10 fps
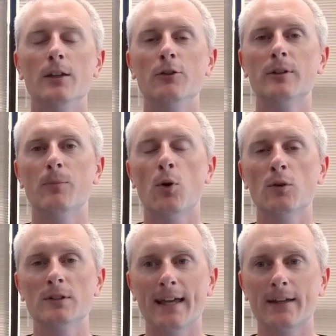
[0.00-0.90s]
You can
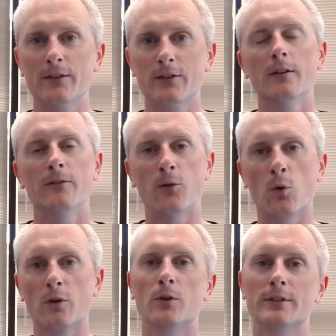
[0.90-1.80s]
pull lengths
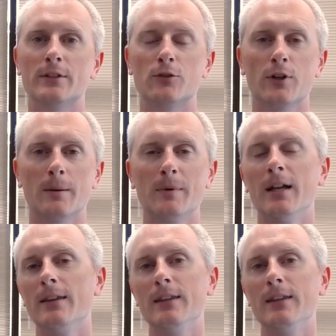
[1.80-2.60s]
for voltage drop.